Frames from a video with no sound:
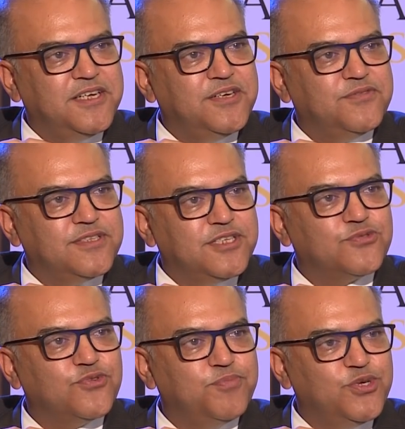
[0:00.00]
even
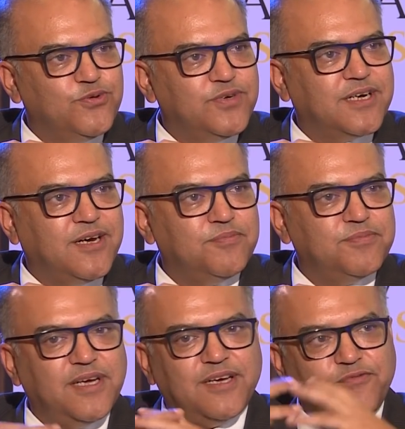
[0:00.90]
this would be
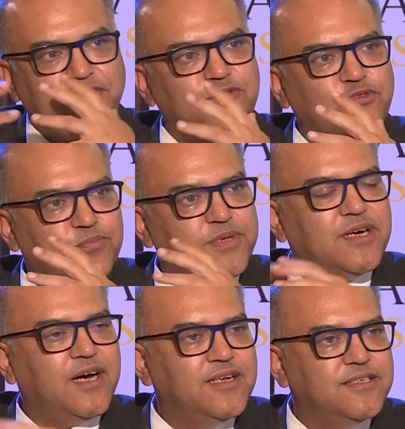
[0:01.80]
overcome and we would be
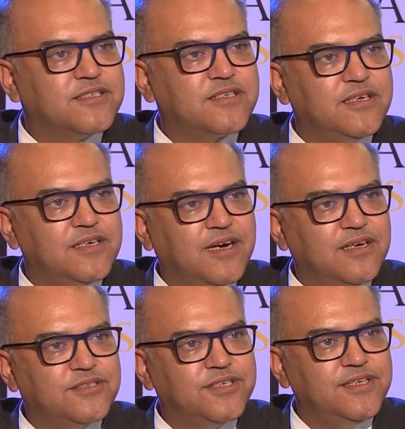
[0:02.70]
a highly skilled
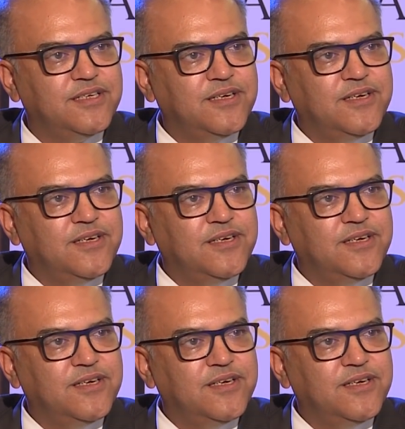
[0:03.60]
country